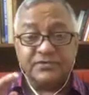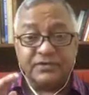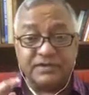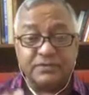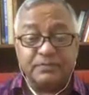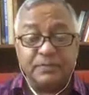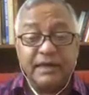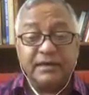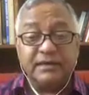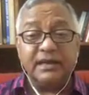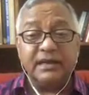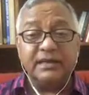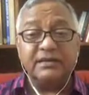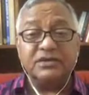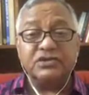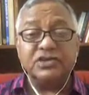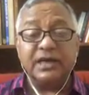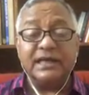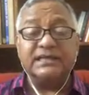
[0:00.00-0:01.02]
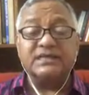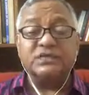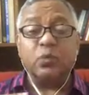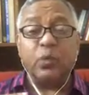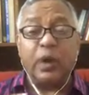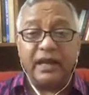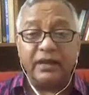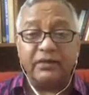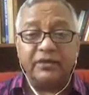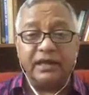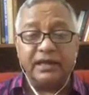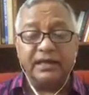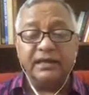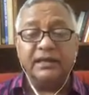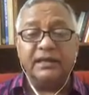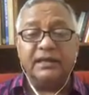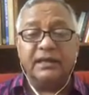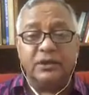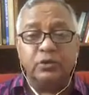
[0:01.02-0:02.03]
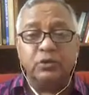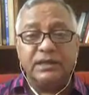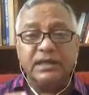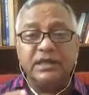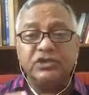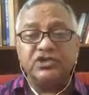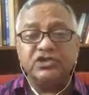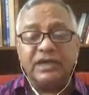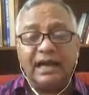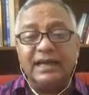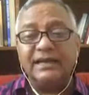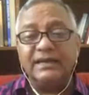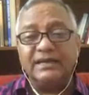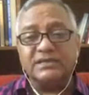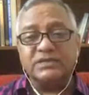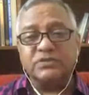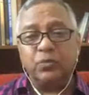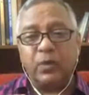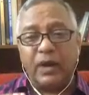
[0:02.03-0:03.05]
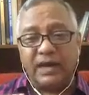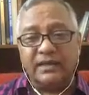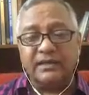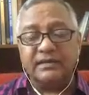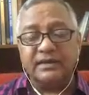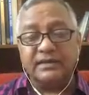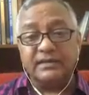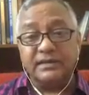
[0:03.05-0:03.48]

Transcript: respecting the child's wiring. Each child is wired and